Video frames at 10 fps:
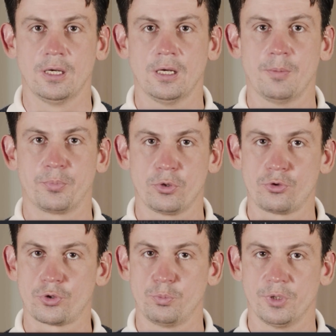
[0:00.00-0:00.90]

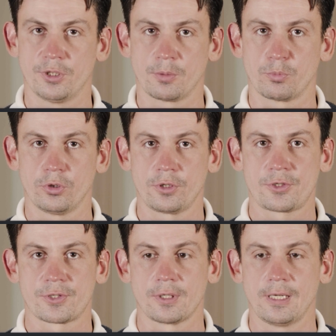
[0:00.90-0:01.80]
approach to building
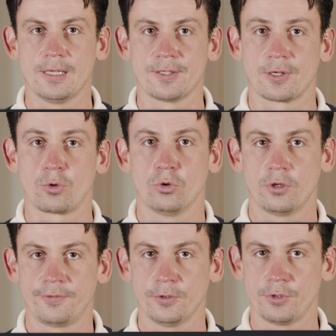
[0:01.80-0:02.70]
products as a
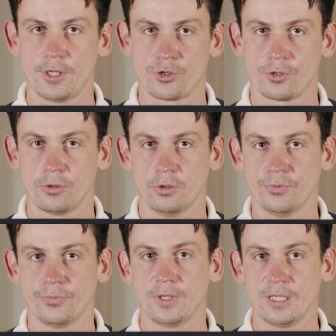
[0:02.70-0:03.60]
core foundation
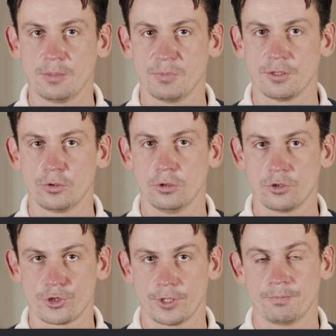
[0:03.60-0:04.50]
of lean
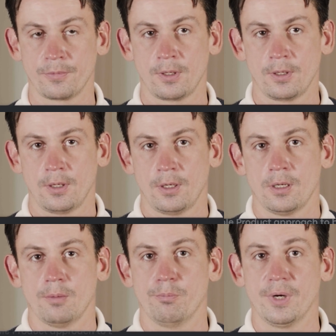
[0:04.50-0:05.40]
methodology.
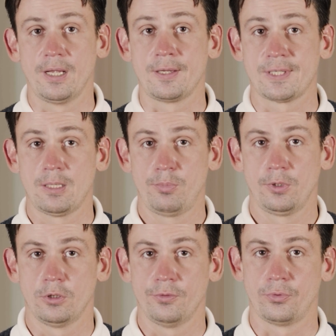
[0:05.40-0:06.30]
By
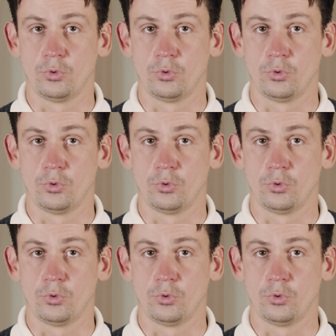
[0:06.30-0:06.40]
example of